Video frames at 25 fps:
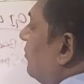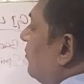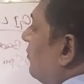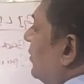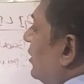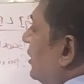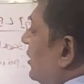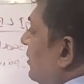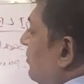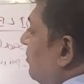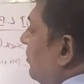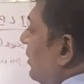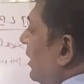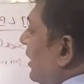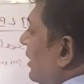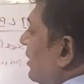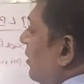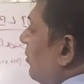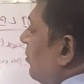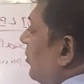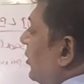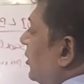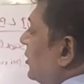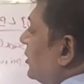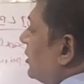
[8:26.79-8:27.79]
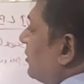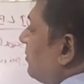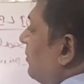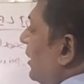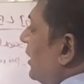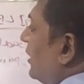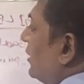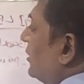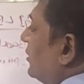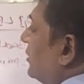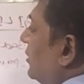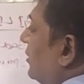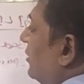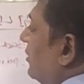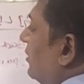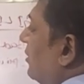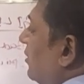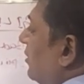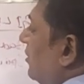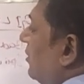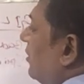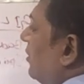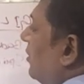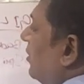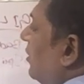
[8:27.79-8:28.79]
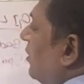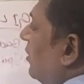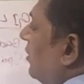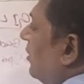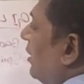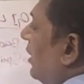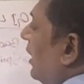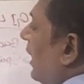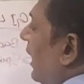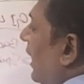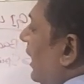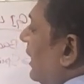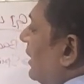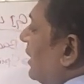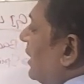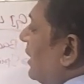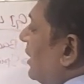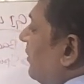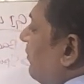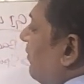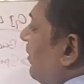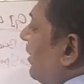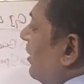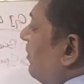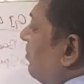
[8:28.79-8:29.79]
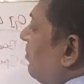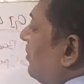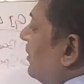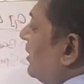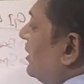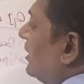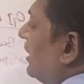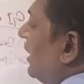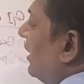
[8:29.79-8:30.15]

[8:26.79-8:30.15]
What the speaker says: being the project manager, and the development